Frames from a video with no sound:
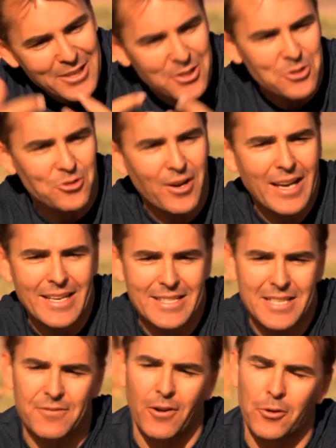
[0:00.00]
to drake is
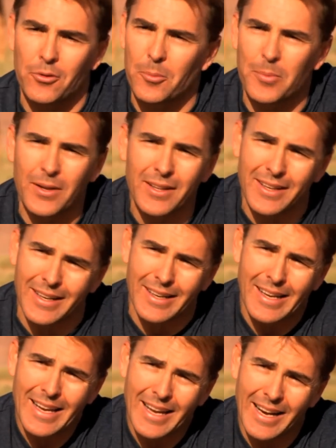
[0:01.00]
his vulnerability
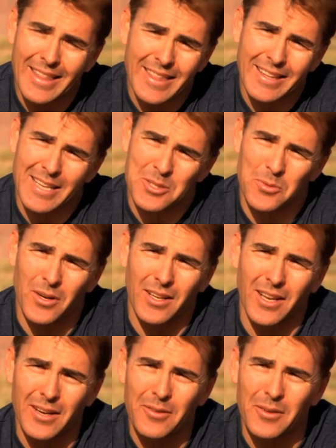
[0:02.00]
and i think that's what a
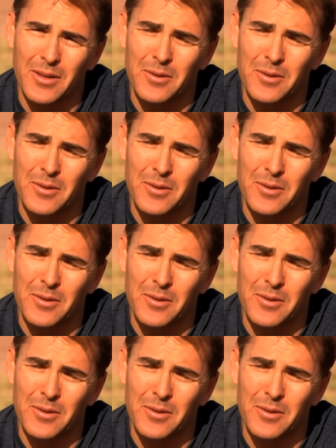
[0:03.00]
lot of